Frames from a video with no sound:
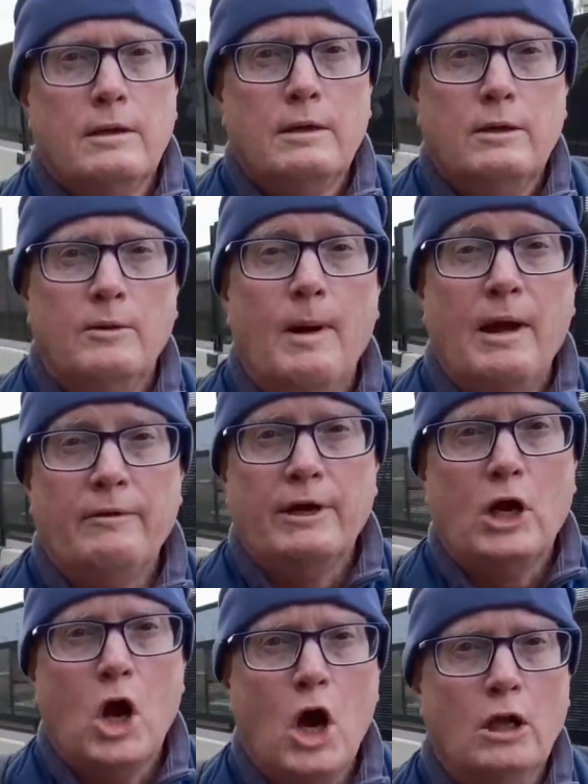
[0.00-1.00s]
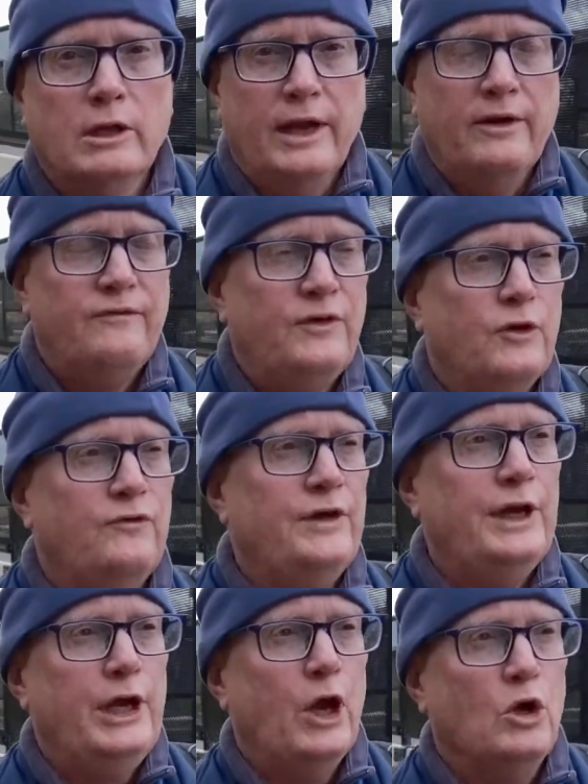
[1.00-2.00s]
You might recall that a few
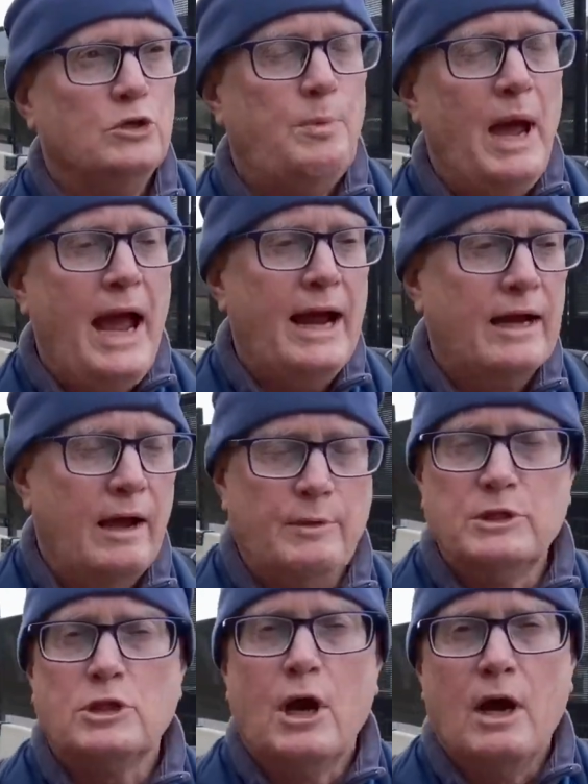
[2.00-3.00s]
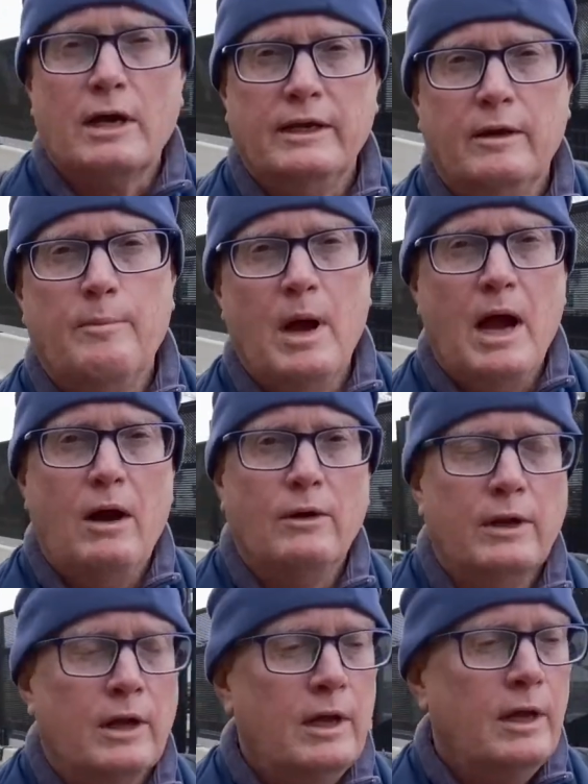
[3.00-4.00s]
videos back I was talking about
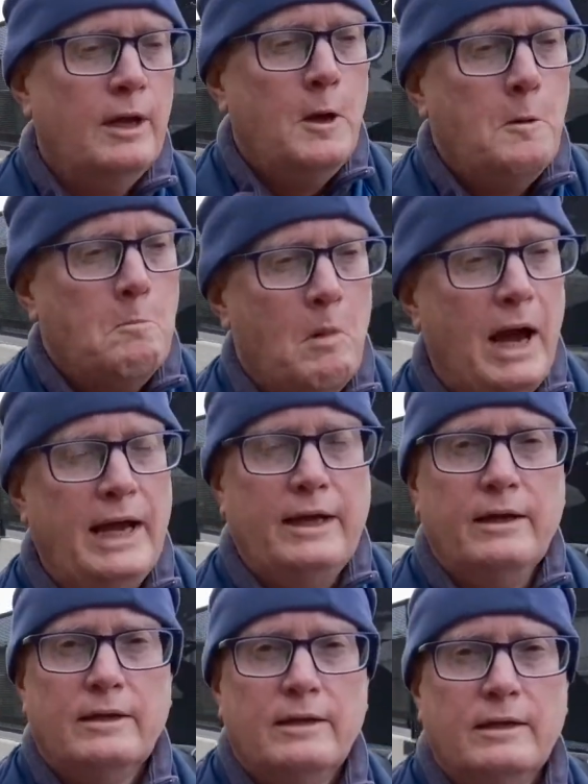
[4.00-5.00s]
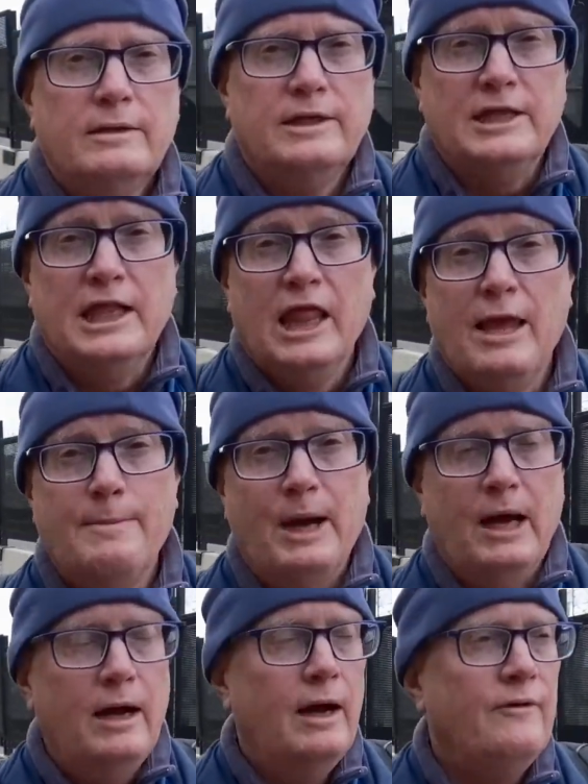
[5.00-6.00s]
the
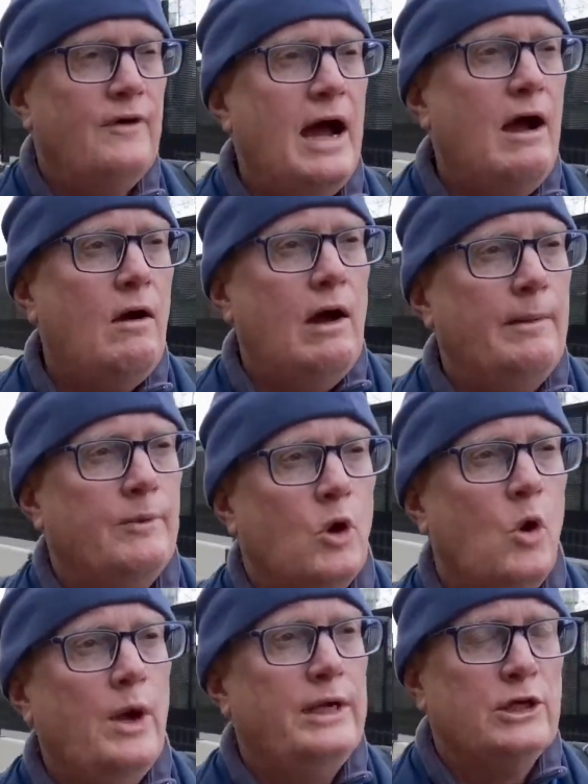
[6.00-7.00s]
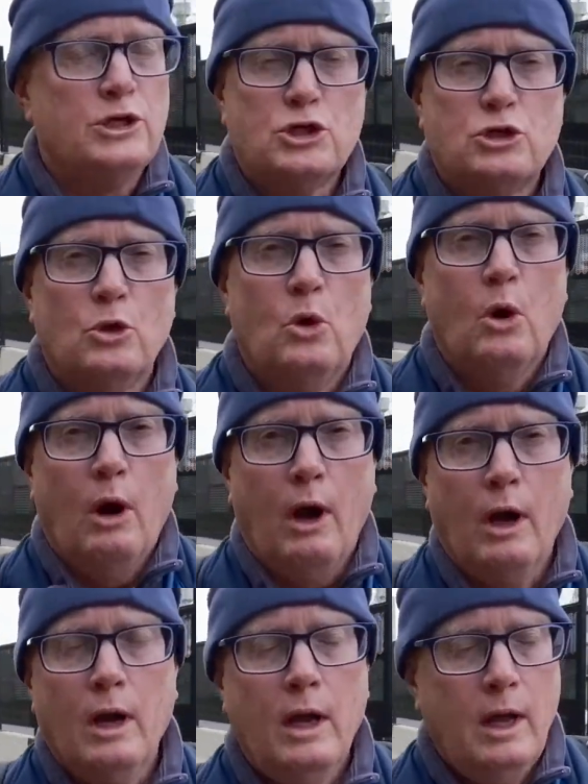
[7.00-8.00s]
dilemma of how I'm going to
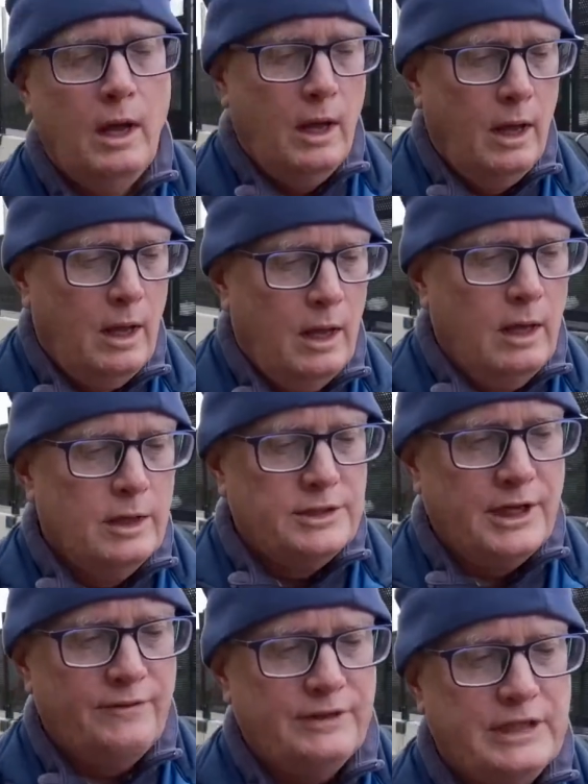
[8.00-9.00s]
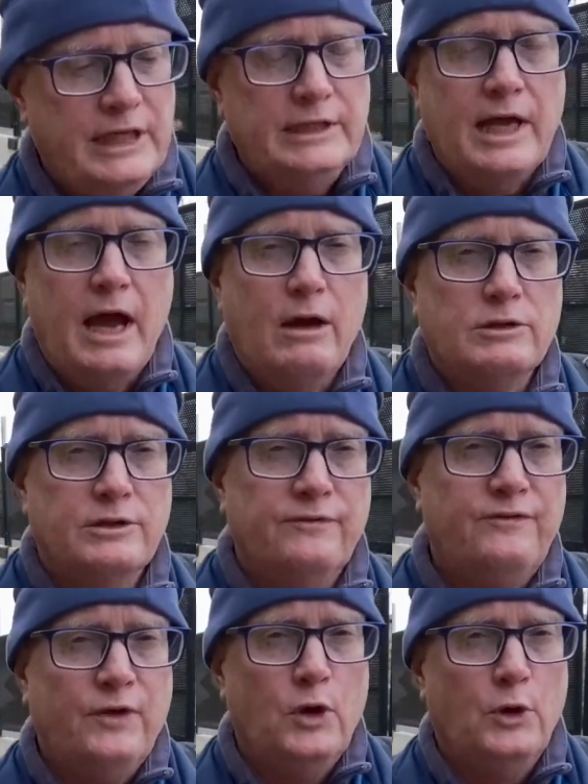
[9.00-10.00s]
store 17,000
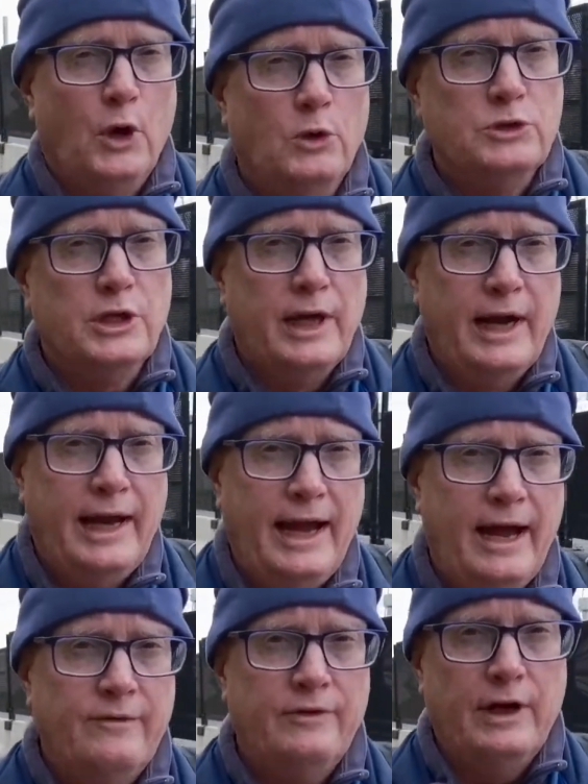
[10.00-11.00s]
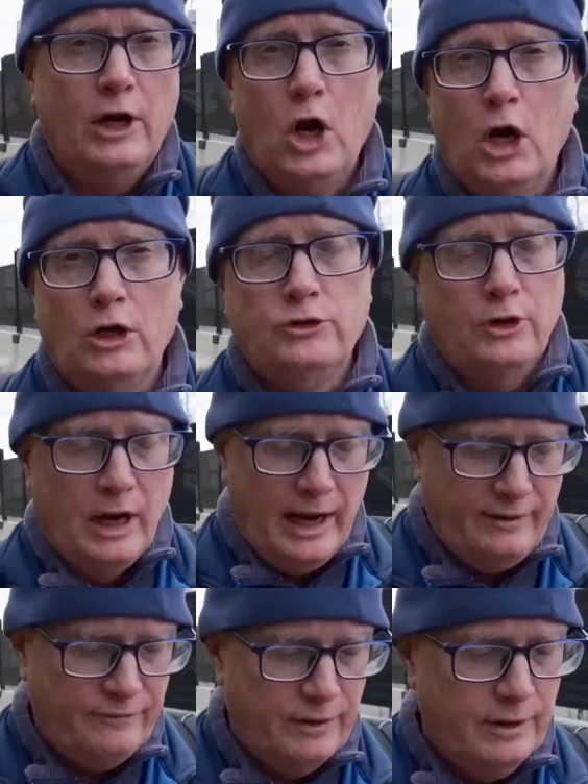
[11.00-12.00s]
photos that I have on a hard drive.